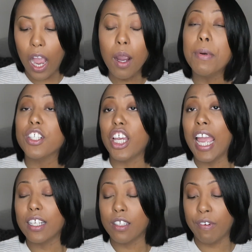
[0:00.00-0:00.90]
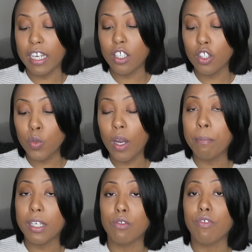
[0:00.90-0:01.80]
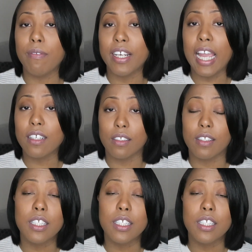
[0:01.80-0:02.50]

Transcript: how much activator do I mix with our relaxers?